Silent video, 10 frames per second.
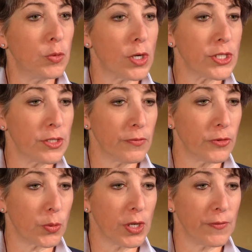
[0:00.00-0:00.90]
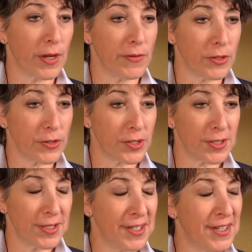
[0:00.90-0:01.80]
in Washington for 25
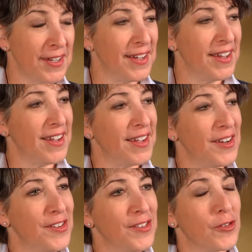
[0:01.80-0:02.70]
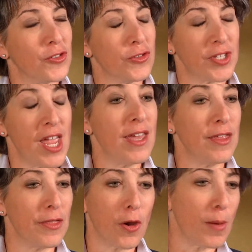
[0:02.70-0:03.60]
years. And there's a
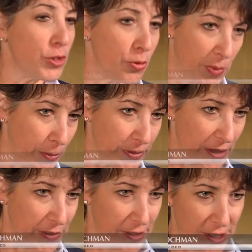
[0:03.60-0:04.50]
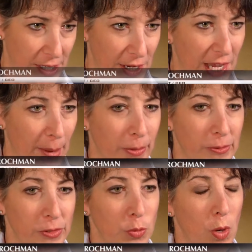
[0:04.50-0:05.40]
saying there, I'm sure people say this in state
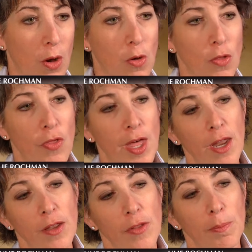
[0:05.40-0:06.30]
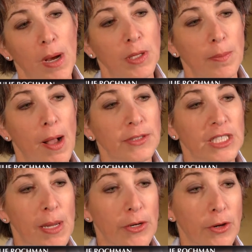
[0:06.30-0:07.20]
capitals as well, that the public
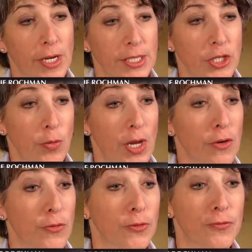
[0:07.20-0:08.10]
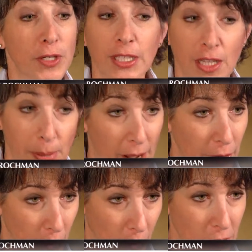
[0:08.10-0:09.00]
policymaker gets credit for filling the
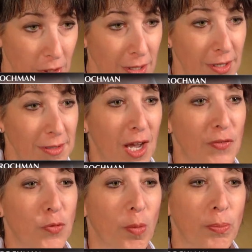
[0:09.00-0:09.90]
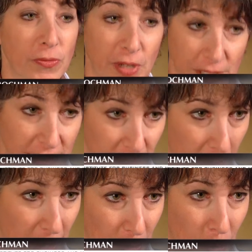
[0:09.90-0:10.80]
pothole, not for preventing the
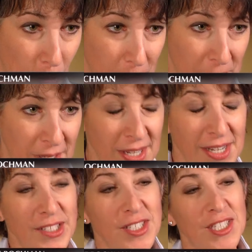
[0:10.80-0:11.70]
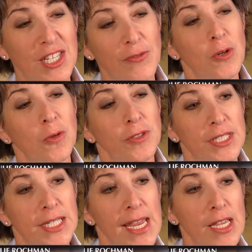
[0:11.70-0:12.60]
pothole. It's difficult to
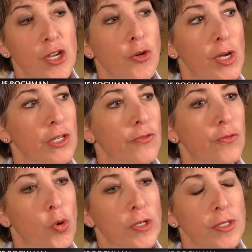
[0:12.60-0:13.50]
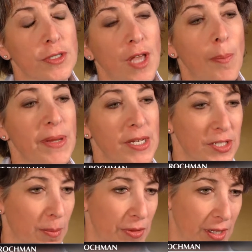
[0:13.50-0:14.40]
take credit for stopping
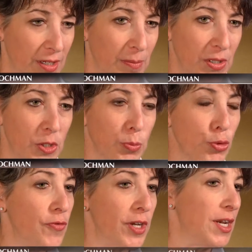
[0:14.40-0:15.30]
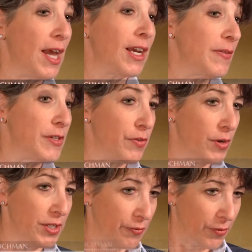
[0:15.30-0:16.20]
something because proving a negative is
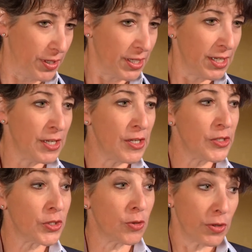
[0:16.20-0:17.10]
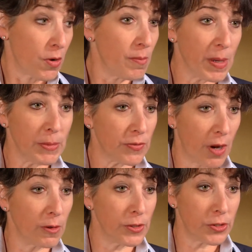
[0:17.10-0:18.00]
very different. So there are members of
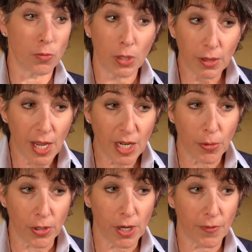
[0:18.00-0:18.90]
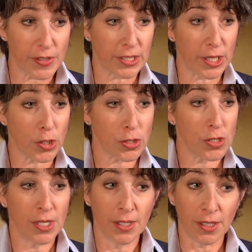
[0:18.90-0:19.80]
Congress who really like putting on the
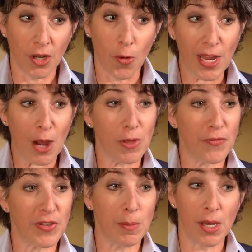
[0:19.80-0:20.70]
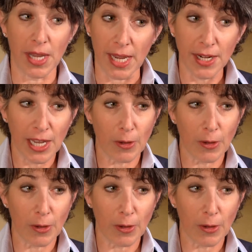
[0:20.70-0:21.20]
slicker and going out with FEMA and handing